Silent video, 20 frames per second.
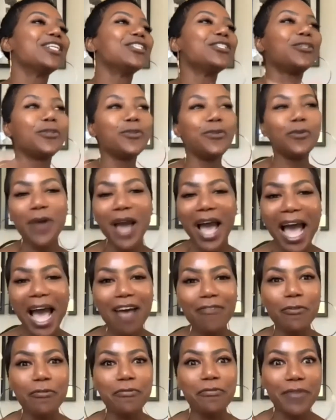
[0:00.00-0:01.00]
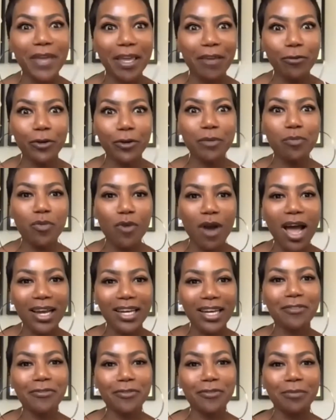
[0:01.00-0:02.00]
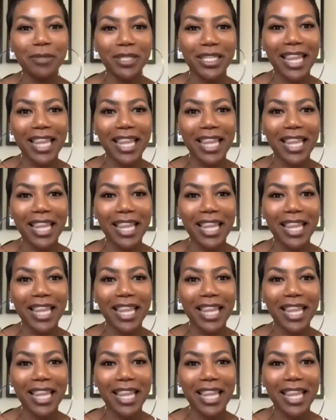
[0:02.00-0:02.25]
do you have a favorite product from the